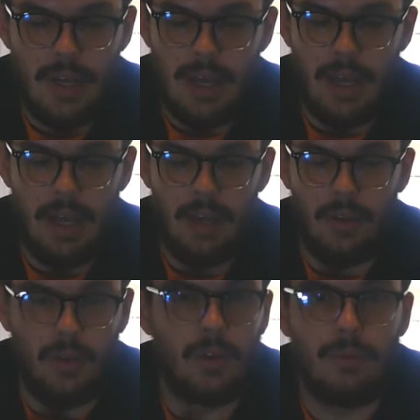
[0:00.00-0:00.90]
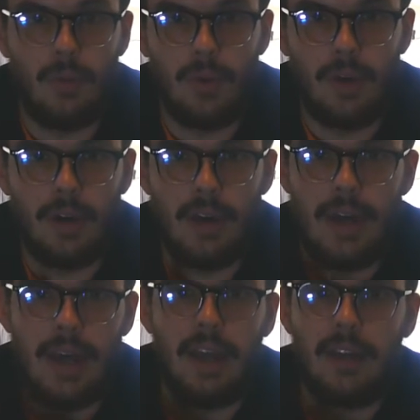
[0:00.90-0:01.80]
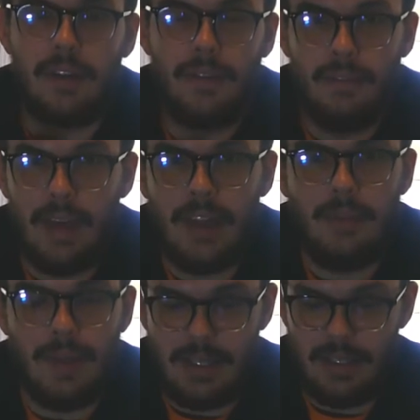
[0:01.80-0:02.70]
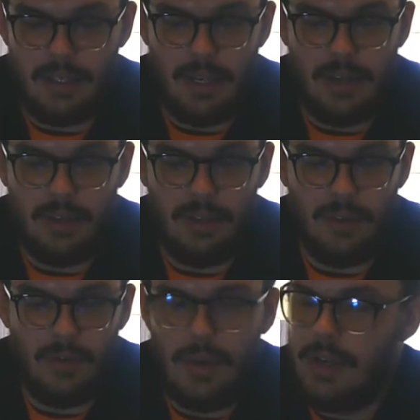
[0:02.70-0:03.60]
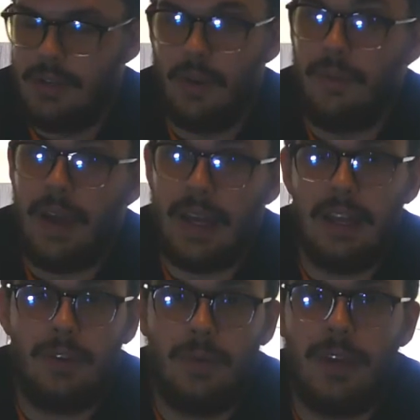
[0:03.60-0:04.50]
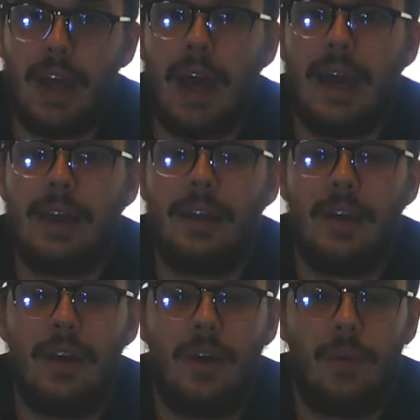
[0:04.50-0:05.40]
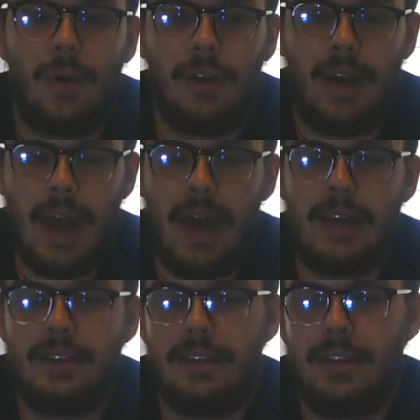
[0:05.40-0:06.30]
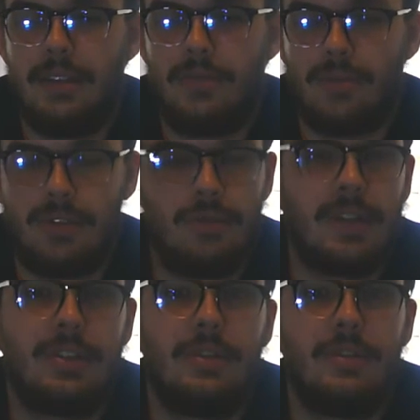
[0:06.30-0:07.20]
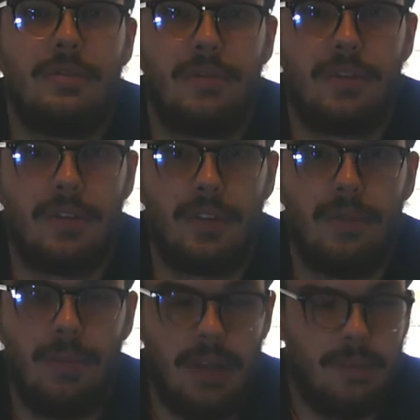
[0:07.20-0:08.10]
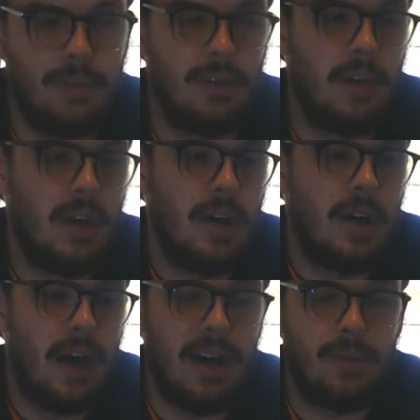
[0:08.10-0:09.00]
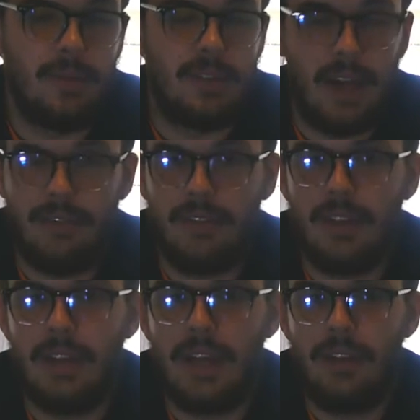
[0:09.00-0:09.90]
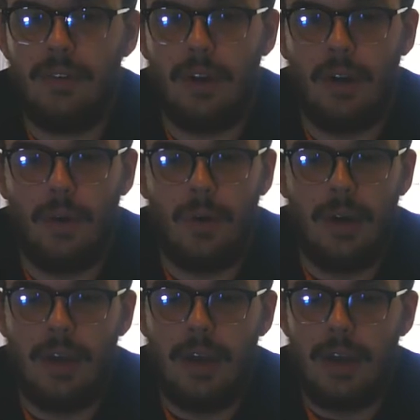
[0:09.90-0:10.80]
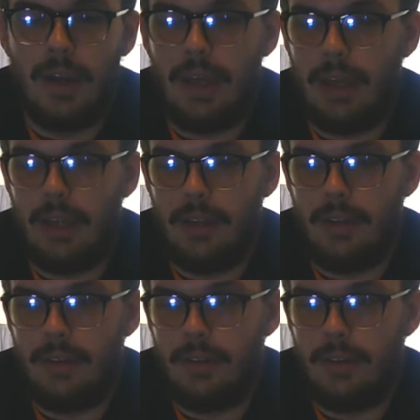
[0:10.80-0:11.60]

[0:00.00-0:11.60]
and learn more and convey the message onto you. So if I get to a diet where it has these restrictions for certain people, I will definitely let you know. And